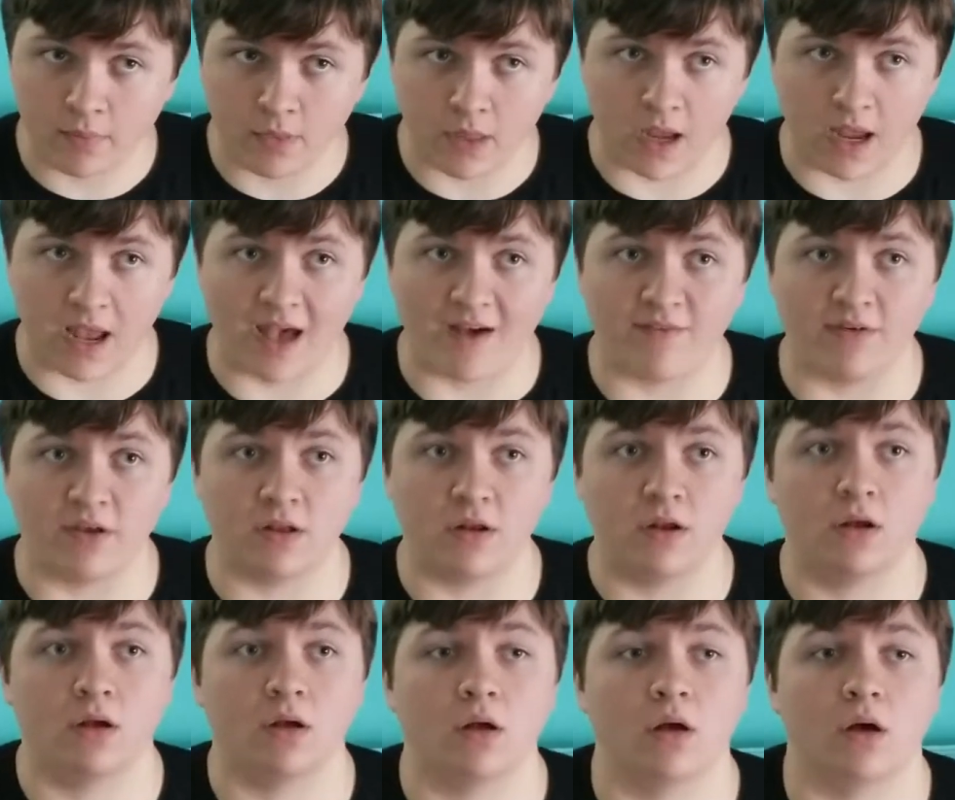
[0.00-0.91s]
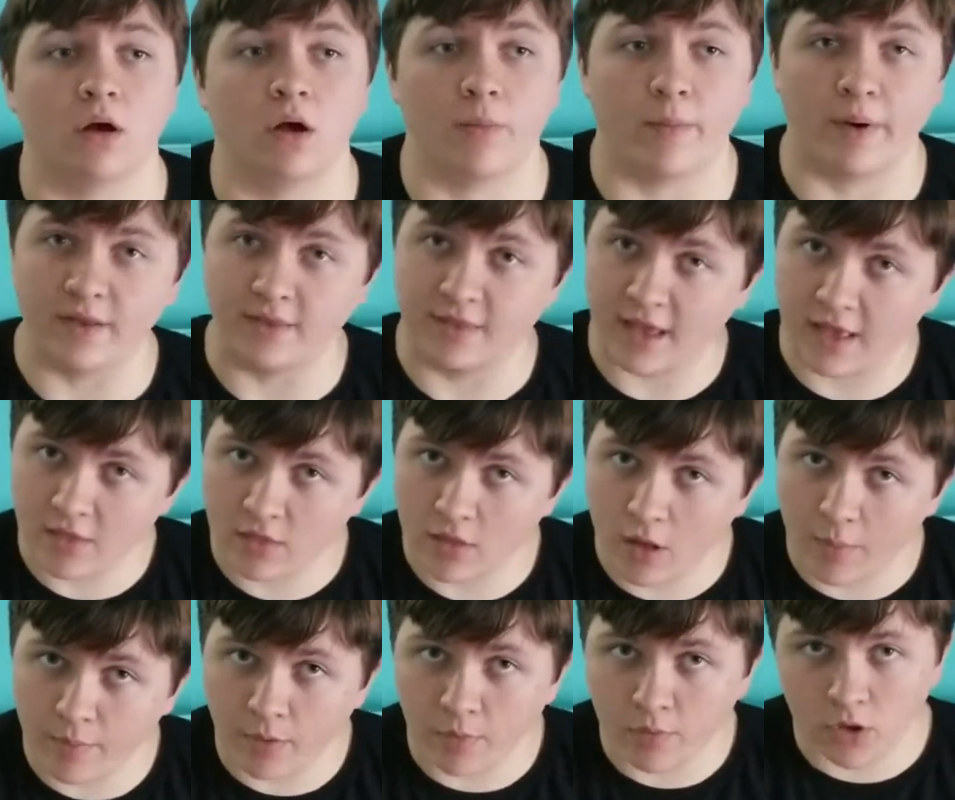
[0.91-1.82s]
I have it on my
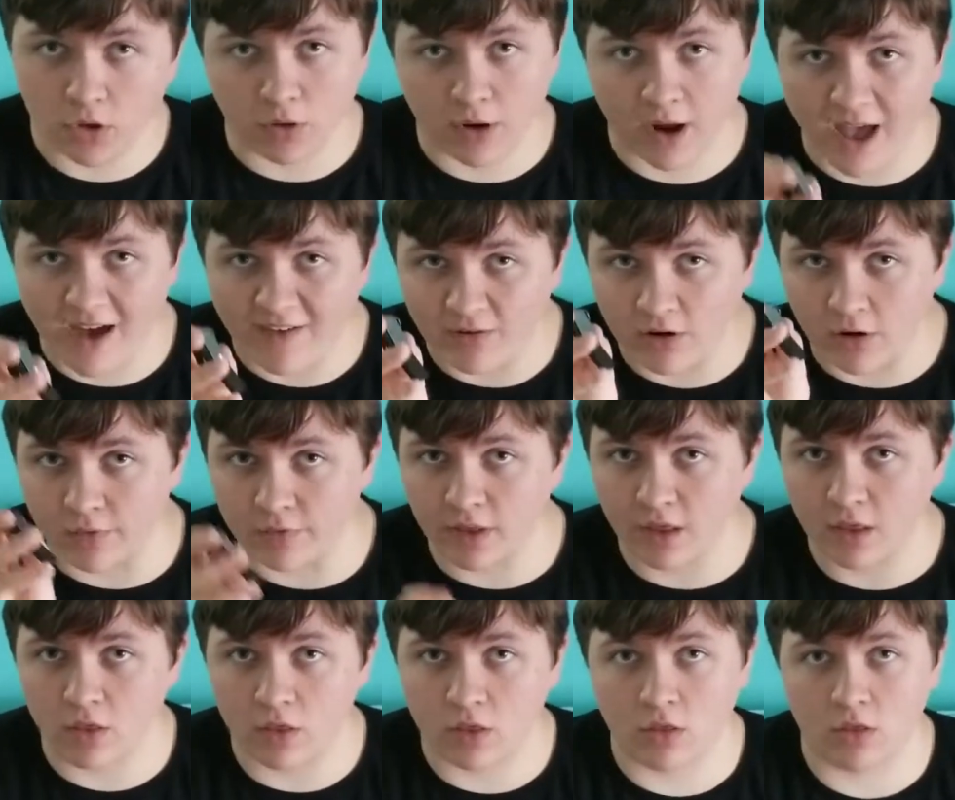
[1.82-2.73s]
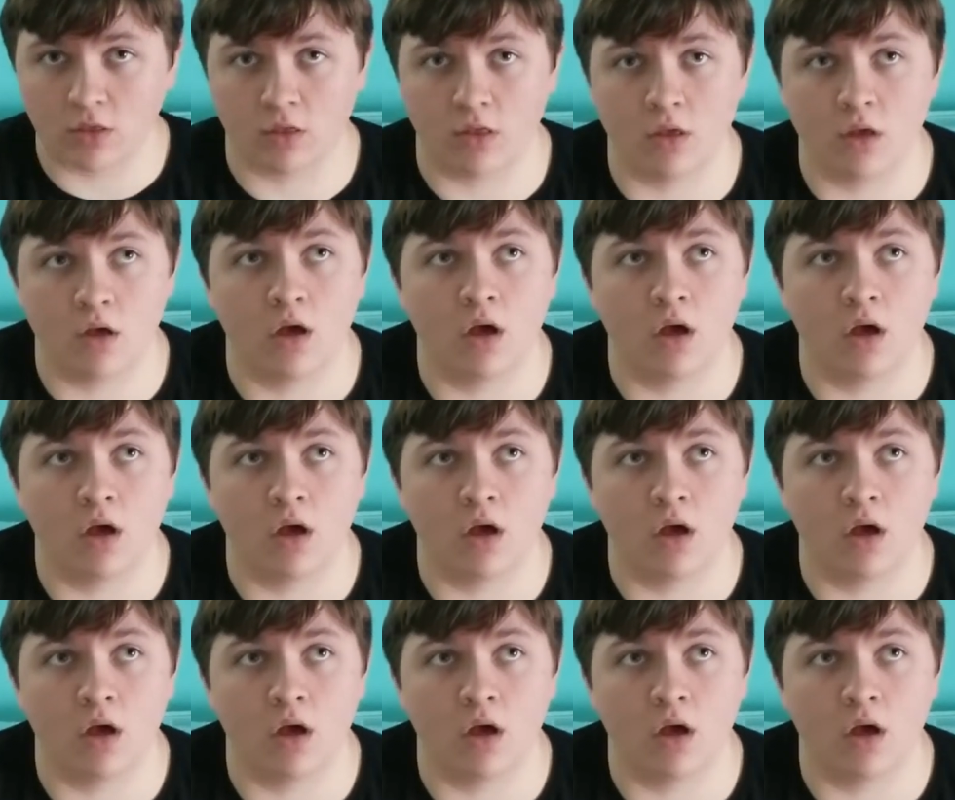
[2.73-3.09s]
desktop computer. I have it on this.